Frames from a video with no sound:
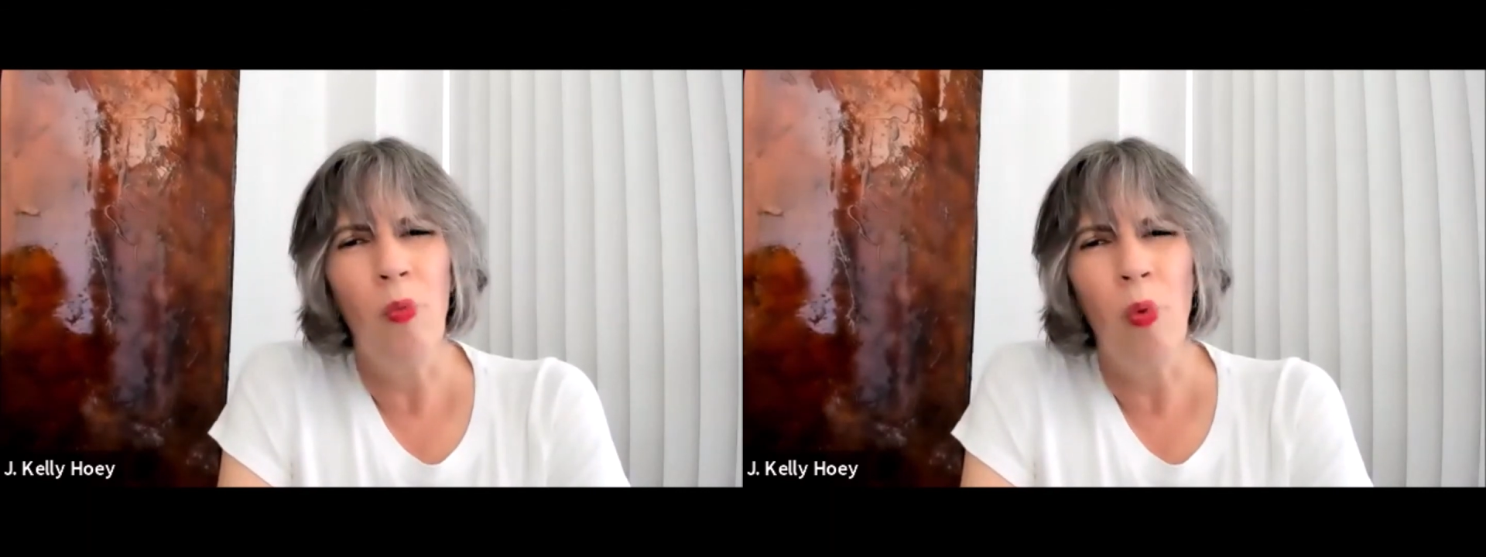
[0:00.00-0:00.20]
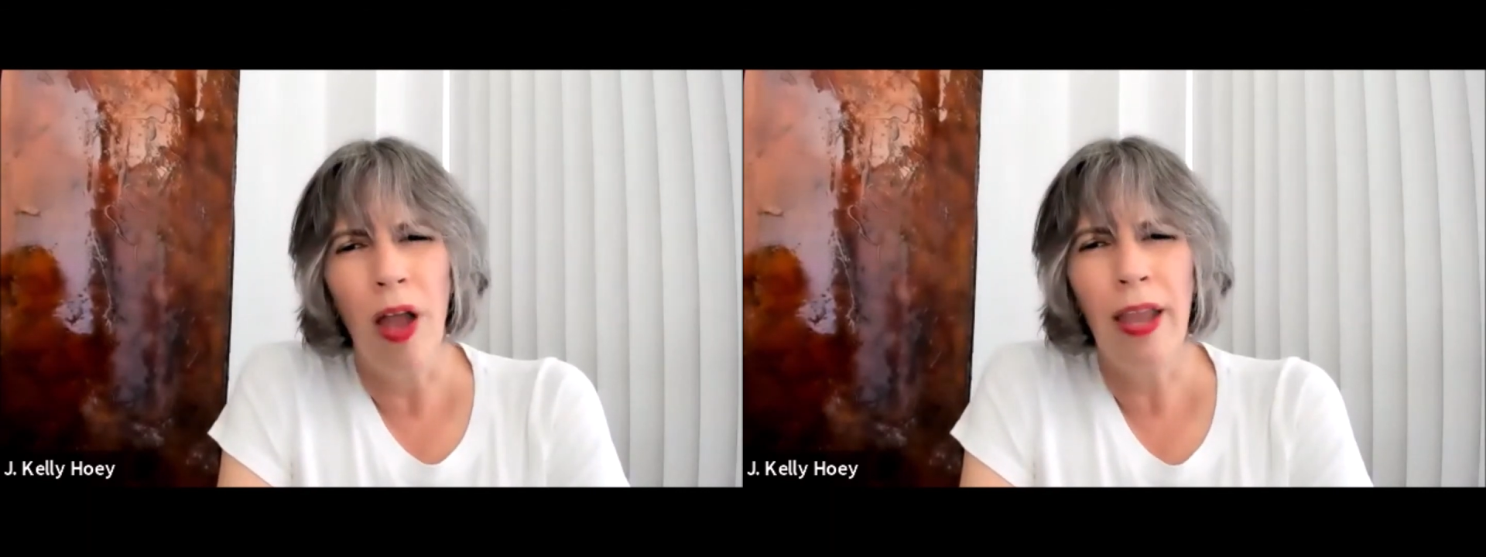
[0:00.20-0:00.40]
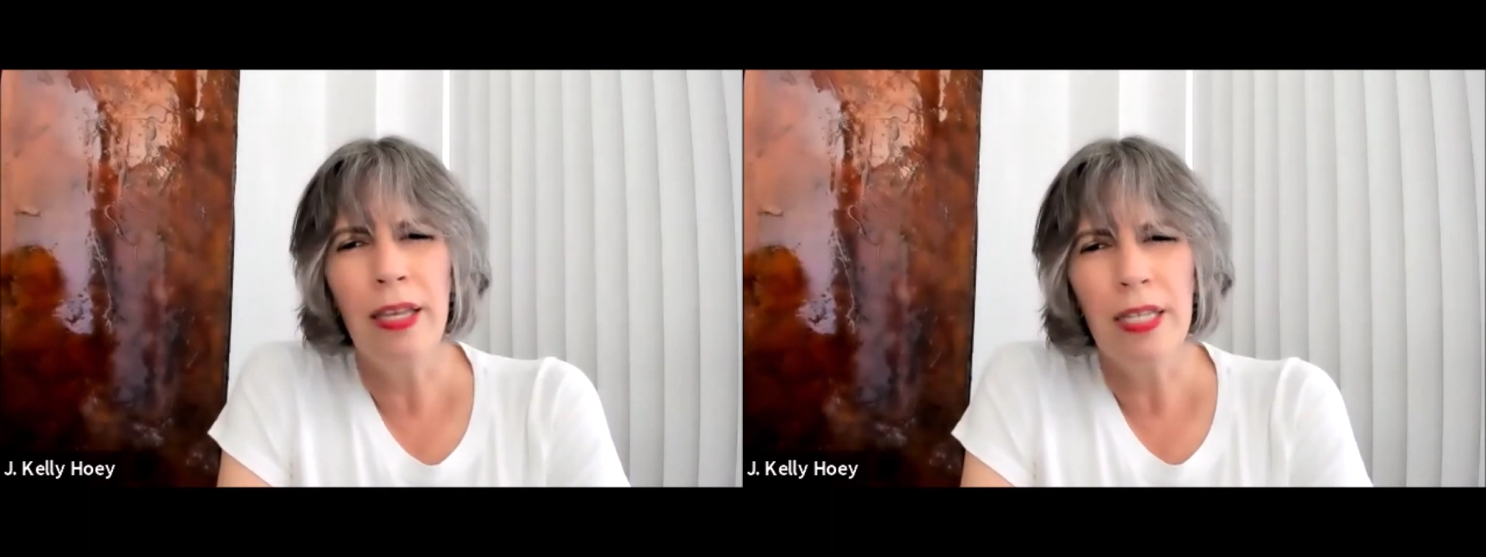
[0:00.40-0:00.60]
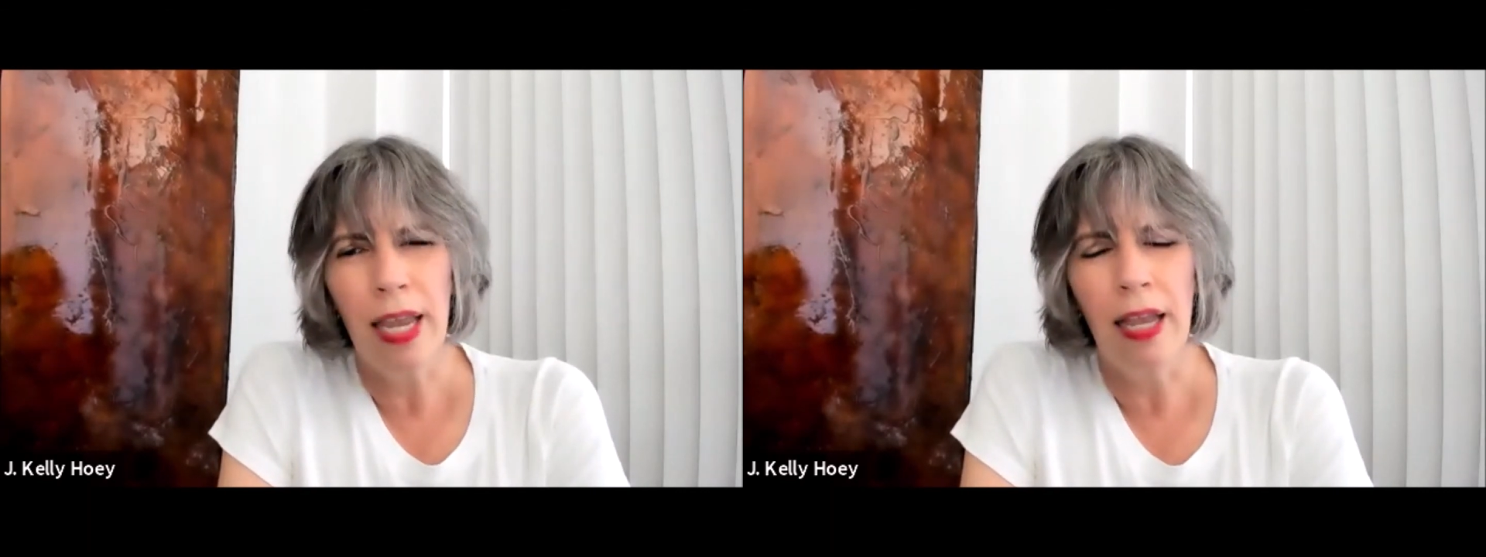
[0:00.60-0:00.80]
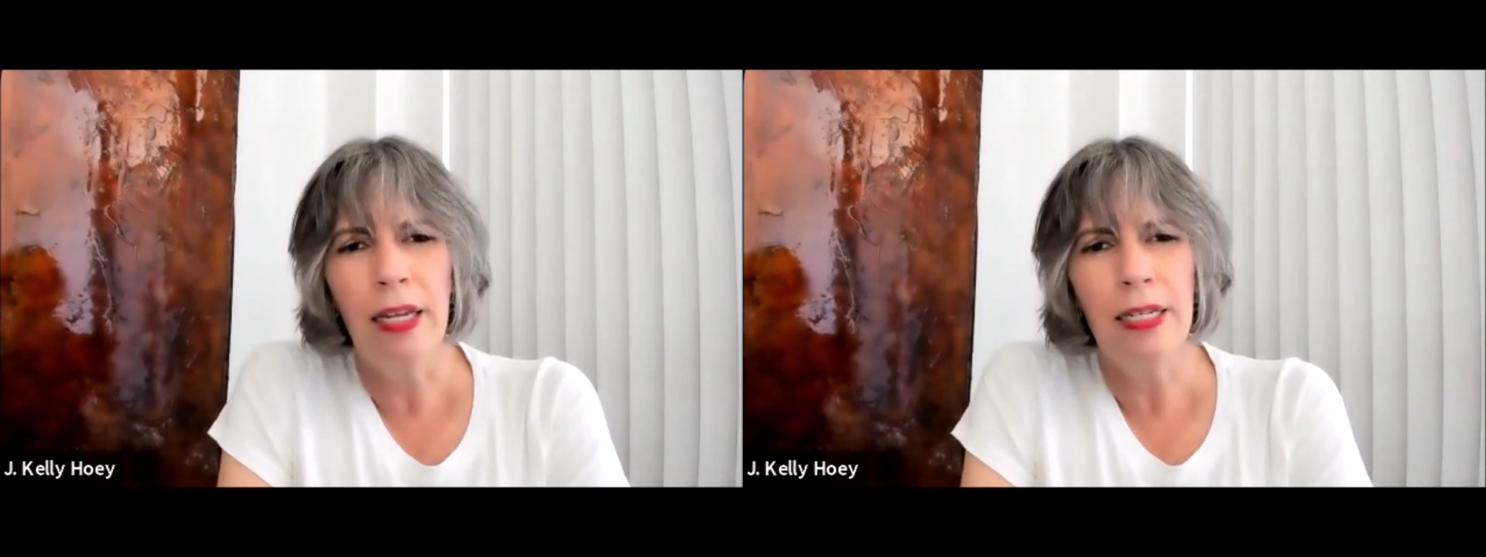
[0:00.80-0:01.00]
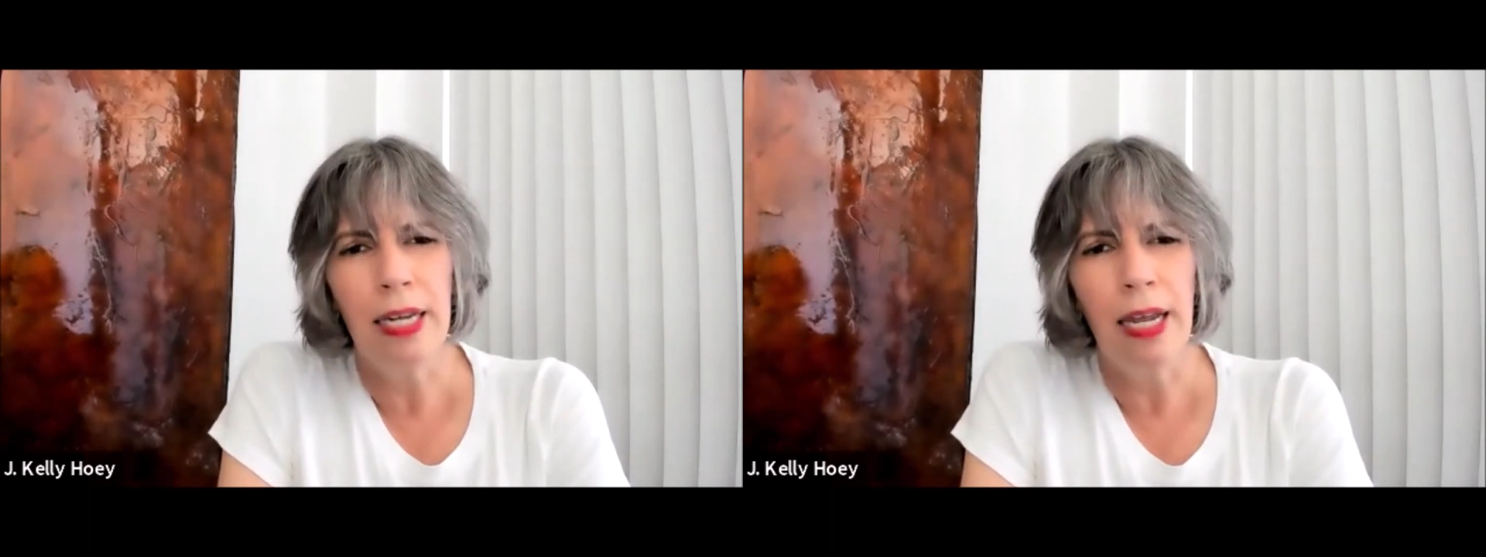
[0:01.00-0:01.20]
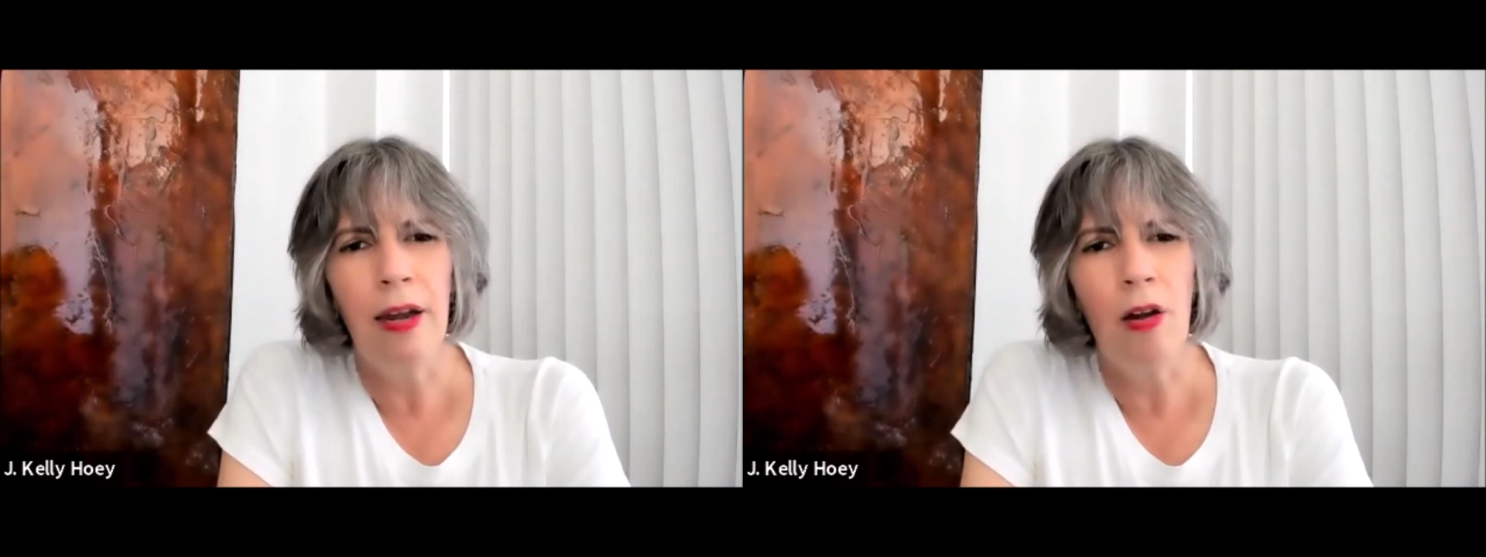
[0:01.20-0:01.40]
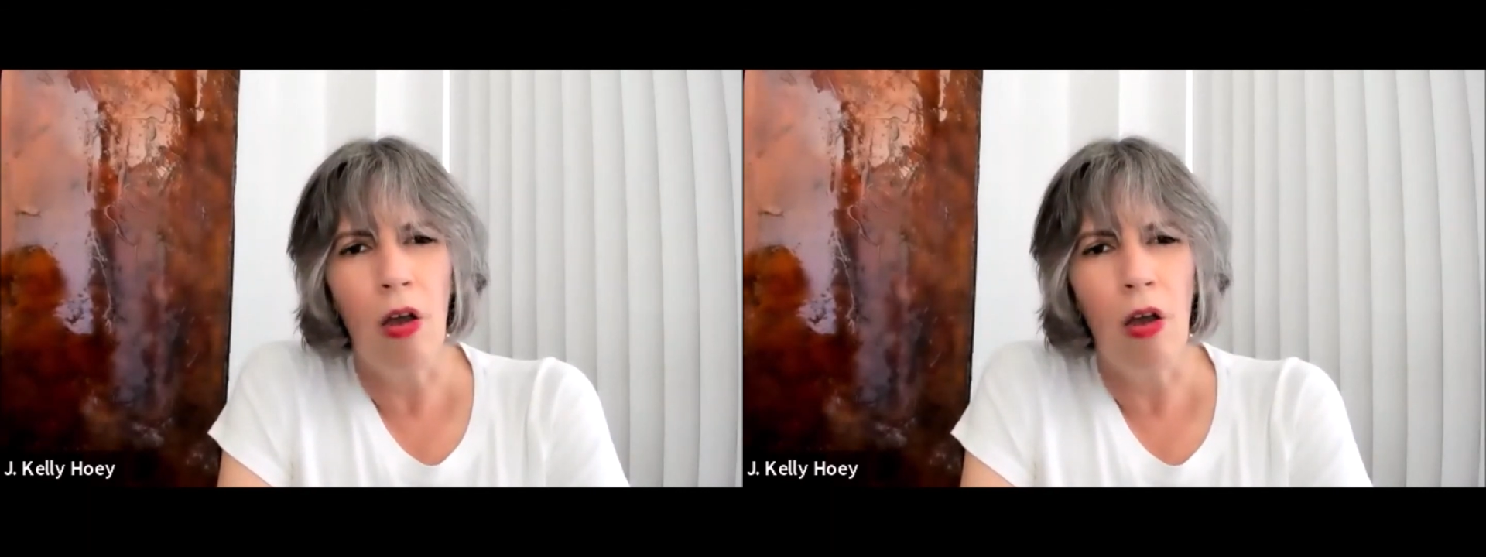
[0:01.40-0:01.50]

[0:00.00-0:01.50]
why has Kelly done